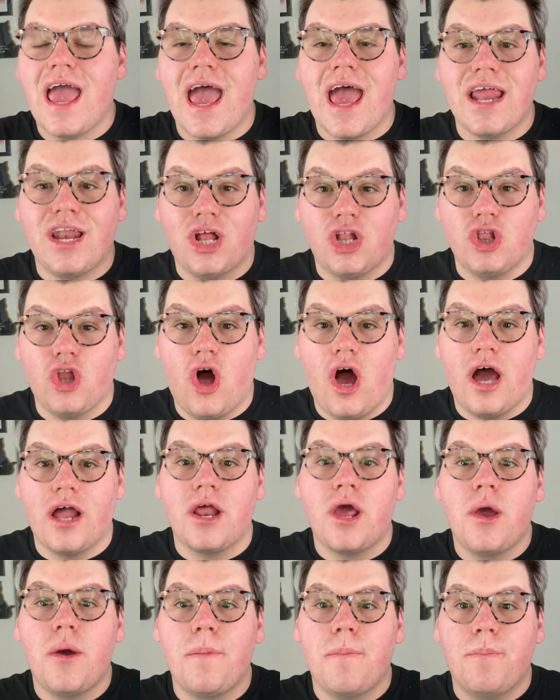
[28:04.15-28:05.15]
and a
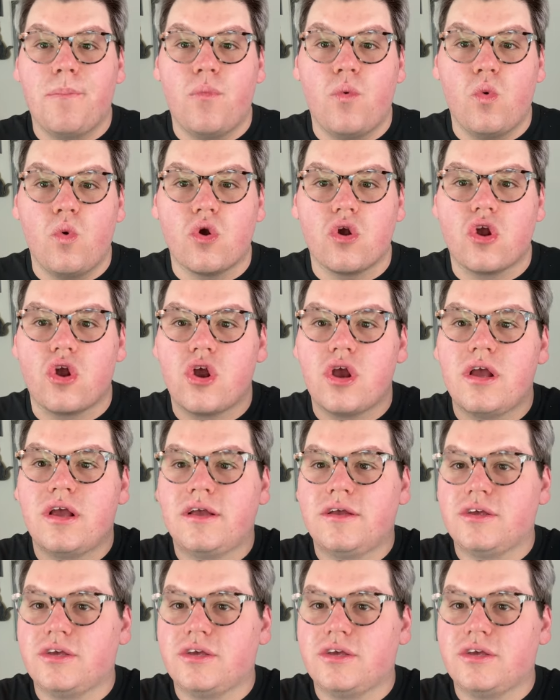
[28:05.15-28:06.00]
lot more,